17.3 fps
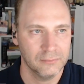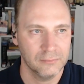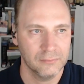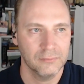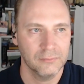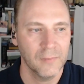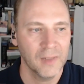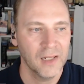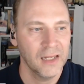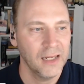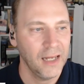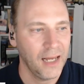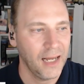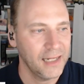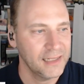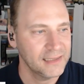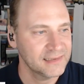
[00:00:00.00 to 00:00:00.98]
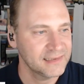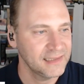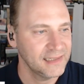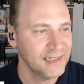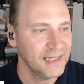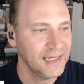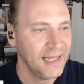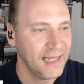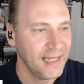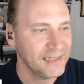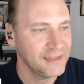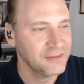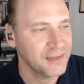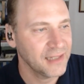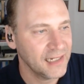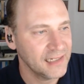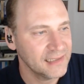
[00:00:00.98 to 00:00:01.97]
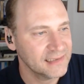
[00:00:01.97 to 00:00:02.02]
Mm-hmm. I see. And
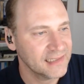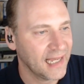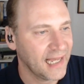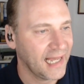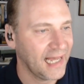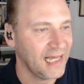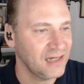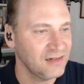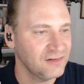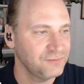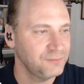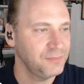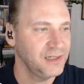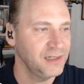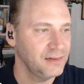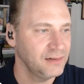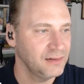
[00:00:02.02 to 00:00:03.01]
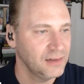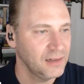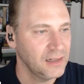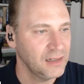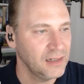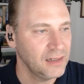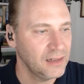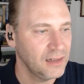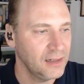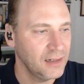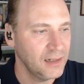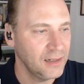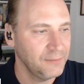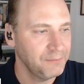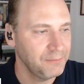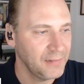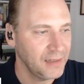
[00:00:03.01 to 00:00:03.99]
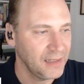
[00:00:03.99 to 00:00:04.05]
you guys have been
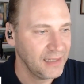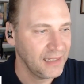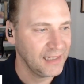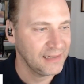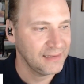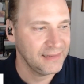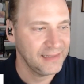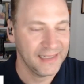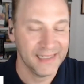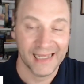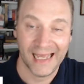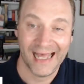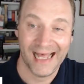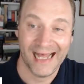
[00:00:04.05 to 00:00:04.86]
in the